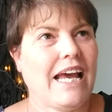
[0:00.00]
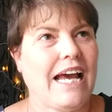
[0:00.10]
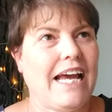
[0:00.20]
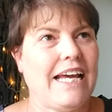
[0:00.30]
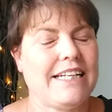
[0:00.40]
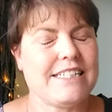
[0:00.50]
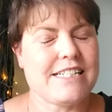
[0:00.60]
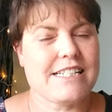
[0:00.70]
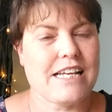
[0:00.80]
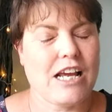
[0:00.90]

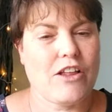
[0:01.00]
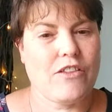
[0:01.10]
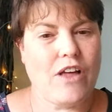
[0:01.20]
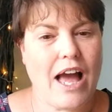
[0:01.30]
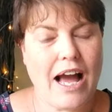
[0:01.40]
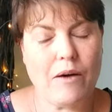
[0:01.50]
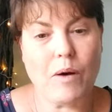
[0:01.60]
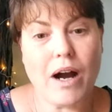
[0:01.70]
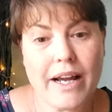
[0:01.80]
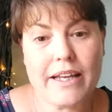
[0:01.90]
And how
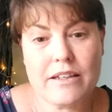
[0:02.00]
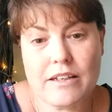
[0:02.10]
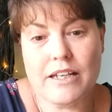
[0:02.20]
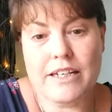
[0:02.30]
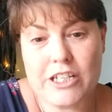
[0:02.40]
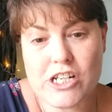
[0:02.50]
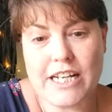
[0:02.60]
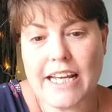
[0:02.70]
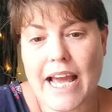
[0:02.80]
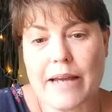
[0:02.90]
I
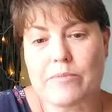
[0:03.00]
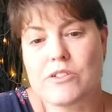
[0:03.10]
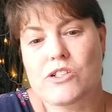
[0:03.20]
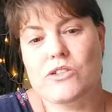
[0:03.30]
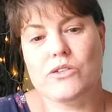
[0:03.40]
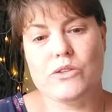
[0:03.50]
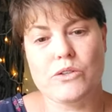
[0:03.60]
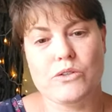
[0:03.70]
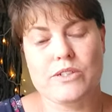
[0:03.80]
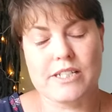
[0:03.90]
initially came
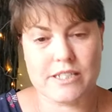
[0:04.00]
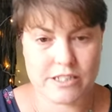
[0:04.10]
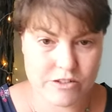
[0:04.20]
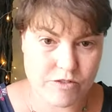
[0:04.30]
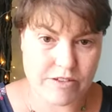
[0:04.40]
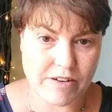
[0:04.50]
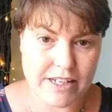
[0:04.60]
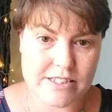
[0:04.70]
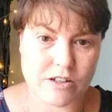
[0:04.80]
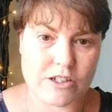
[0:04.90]
to distance
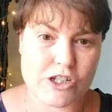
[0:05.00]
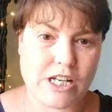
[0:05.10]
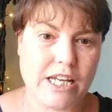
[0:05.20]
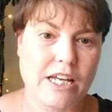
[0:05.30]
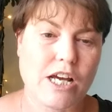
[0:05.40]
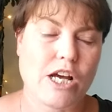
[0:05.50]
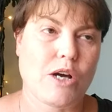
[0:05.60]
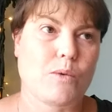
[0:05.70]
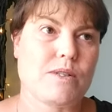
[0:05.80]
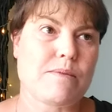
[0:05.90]
reflexology
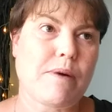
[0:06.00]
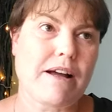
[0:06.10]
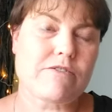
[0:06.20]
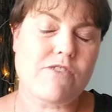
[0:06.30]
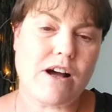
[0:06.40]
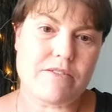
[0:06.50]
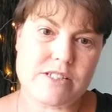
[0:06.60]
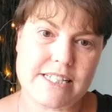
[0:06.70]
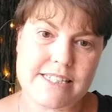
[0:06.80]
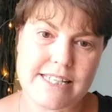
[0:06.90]
was about five or
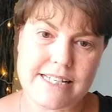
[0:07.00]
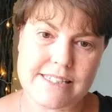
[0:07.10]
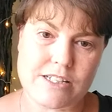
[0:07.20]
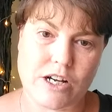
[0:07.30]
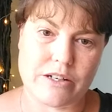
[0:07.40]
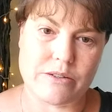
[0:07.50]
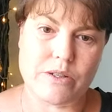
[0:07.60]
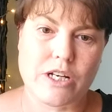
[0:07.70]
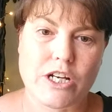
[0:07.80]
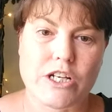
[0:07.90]
six years ago
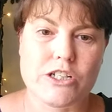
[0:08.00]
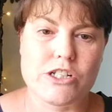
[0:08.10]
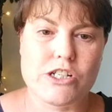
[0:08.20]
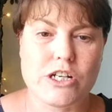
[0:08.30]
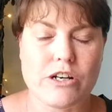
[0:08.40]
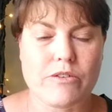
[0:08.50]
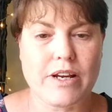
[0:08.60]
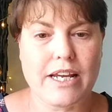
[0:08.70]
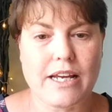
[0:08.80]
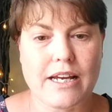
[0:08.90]

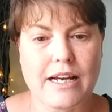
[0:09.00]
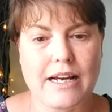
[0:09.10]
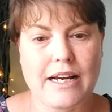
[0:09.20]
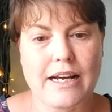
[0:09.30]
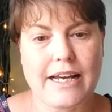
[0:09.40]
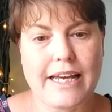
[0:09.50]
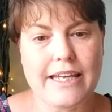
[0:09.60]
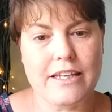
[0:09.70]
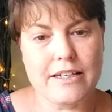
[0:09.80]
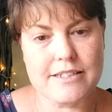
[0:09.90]
during a
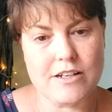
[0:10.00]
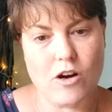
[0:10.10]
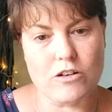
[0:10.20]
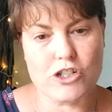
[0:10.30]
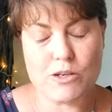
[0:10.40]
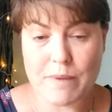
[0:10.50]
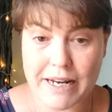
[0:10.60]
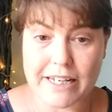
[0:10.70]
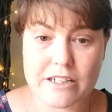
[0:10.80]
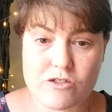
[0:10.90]
years long
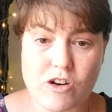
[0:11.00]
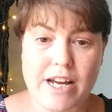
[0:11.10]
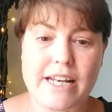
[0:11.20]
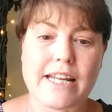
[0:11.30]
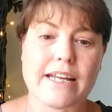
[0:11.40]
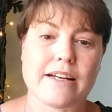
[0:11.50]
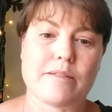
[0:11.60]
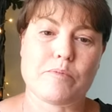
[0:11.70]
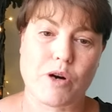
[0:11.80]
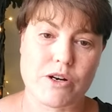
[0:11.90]
shamanic training
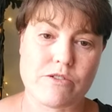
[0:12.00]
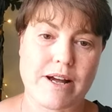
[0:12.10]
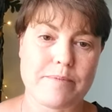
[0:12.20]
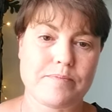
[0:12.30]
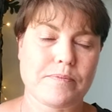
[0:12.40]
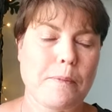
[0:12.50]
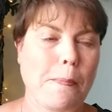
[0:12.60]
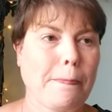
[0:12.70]
program.